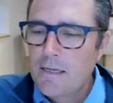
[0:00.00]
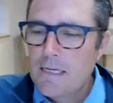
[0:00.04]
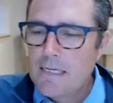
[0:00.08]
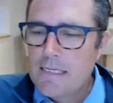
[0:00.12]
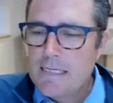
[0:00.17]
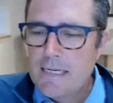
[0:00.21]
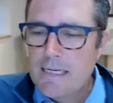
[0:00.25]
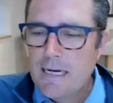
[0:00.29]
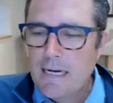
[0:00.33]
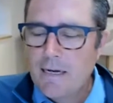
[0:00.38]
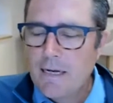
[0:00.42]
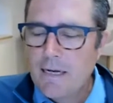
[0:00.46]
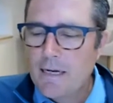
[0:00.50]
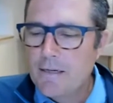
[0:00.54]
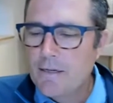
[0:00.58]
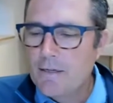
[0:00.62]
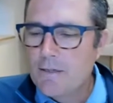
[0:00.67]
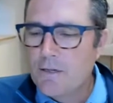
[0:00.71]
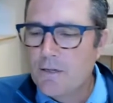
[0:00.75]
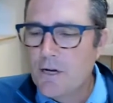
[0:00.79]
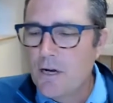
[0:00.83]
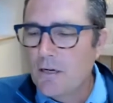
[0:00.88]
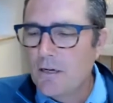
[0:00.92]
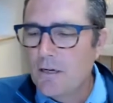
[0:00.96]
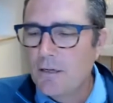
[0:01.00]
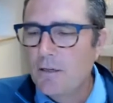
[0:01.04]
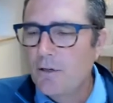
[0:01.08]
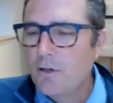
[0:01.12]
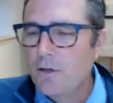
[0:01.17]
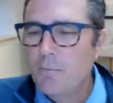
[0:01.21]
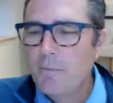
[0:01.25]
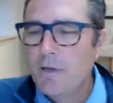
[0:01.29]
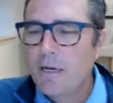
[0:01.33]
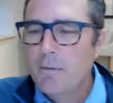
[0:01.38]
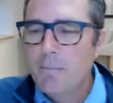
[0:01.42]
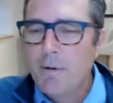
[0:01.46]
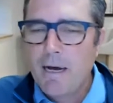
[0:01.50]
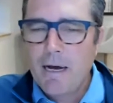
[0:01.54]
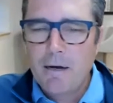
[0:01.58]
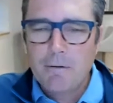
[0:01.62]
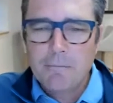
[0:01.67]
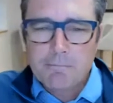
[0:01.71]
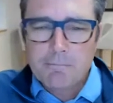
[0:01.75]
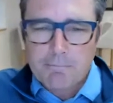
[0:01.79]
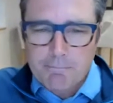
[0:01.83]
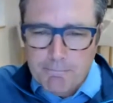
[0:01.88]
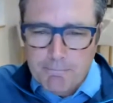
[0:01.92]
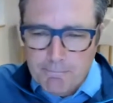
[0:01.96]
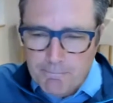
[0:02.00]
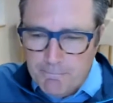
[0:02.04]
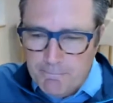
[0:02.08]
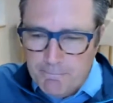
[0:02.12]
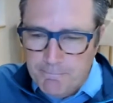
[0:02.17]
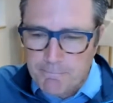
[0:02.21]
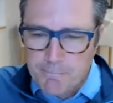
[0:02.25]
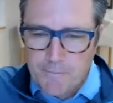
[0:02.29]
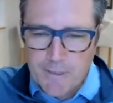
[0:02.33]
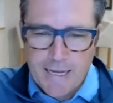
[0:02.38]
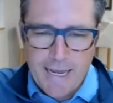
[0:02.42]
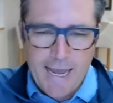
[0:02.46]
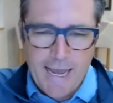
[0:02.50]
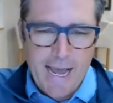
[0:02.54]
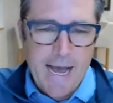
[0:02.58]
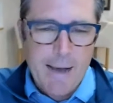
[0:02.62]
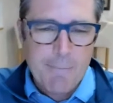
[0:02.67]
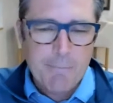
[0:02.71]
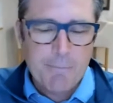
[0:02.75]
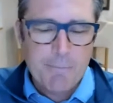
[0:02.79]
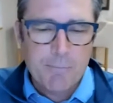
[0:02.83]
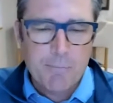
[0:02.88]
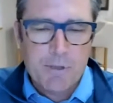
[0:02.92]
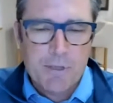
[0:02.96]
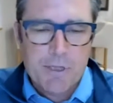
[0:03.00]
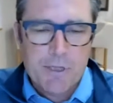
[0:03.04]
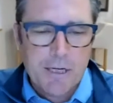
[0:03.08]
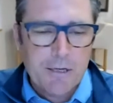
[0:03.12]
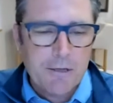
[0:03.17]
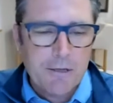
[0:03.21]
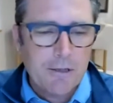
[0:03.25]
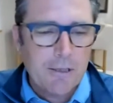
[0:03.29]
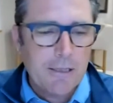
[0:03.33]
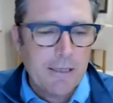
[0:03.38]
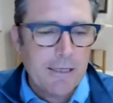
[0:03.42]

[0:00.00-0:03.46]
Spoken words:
I got to talk a little bit about the app particularly,